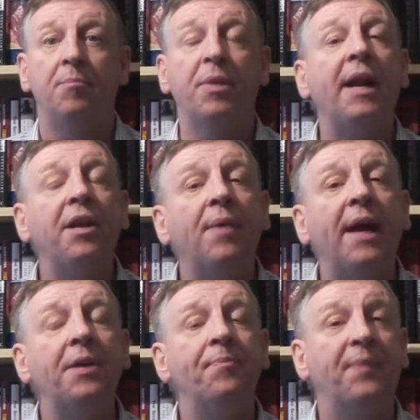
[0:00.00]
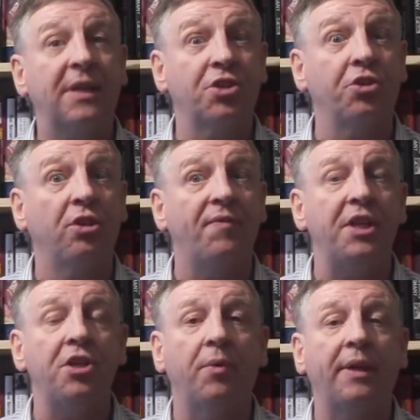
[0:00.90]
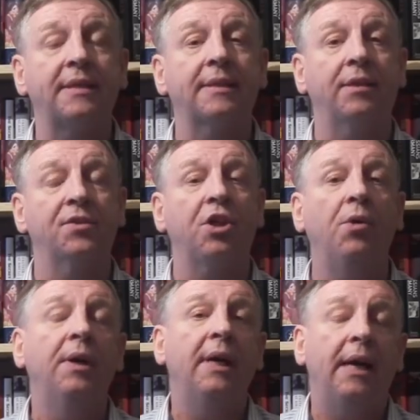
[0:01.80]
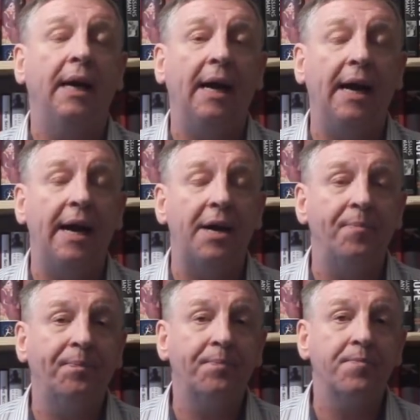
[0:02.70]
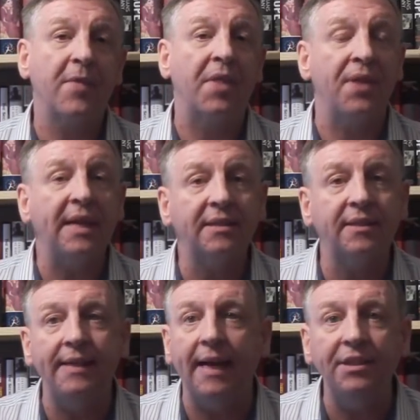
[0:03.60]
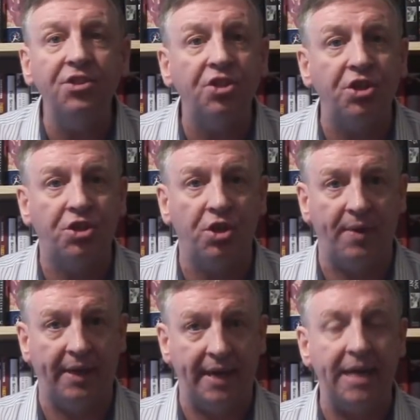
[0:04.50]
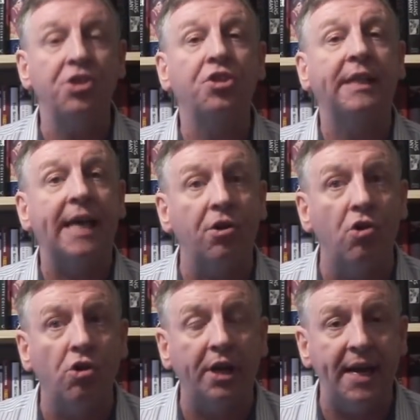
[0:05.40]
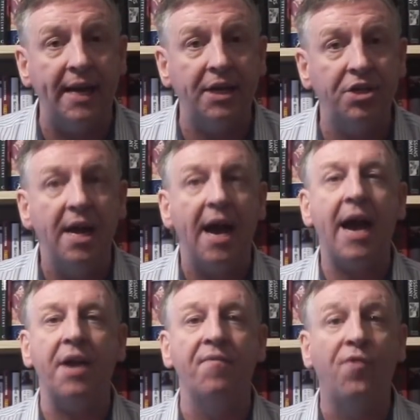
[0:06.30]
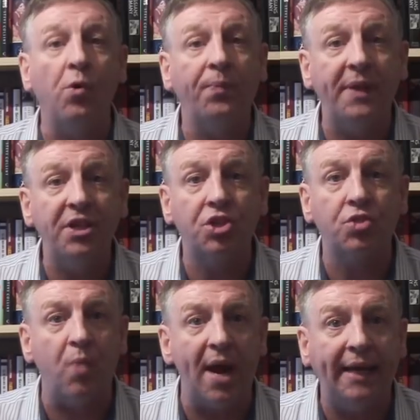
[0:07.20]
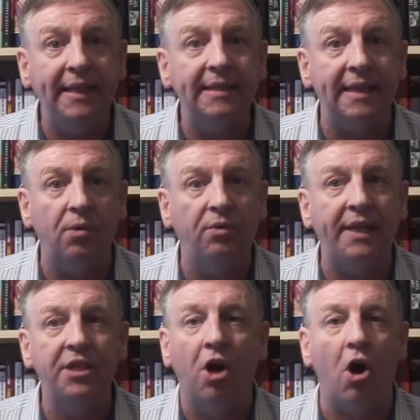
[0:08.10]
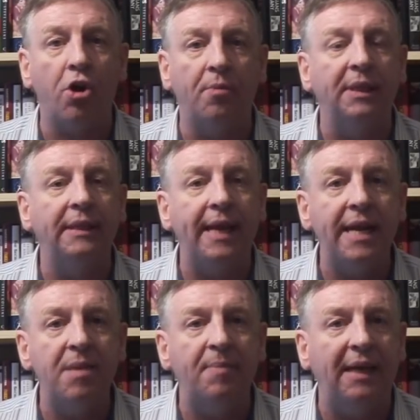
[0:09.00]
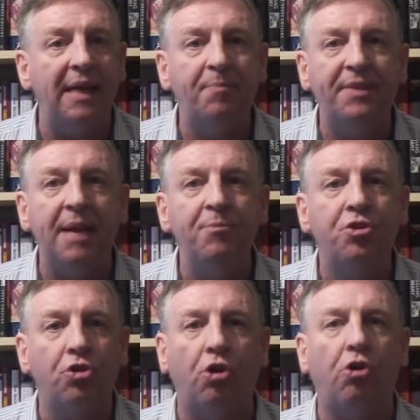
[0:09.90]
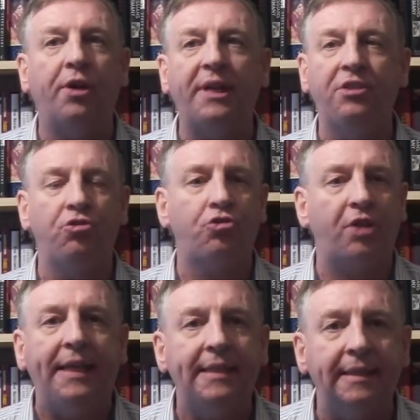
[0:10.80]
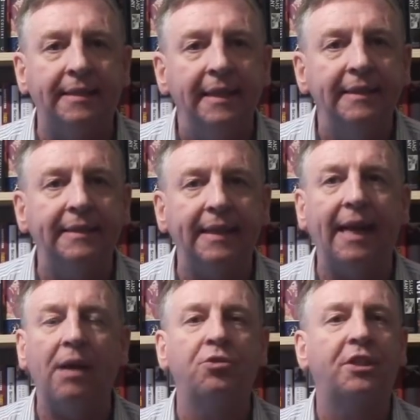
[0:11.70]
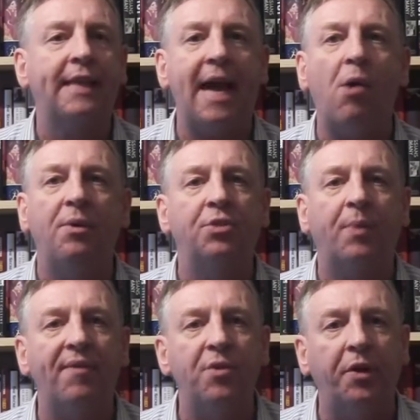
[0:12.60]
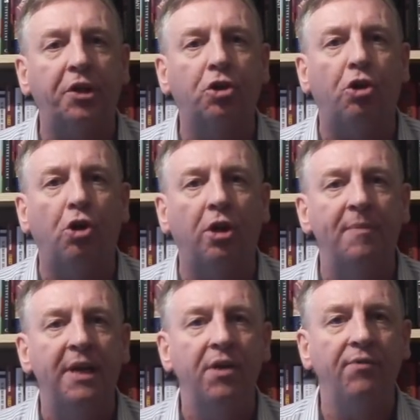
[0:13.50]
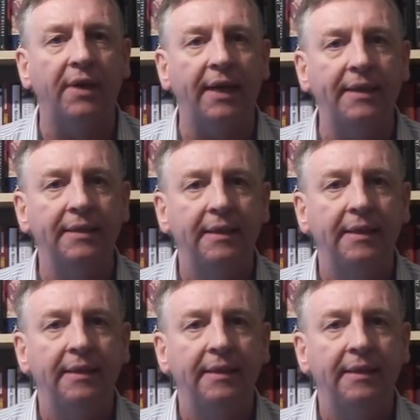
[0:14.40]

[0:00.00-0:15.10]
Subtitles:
But anyway, that's another video on itself. So, that's the answer to it, is to get organised and vote these swines out, these horrible Labour, Lib Dem, Tory traitors, sellouts, cowards, whatever you want to call them, right?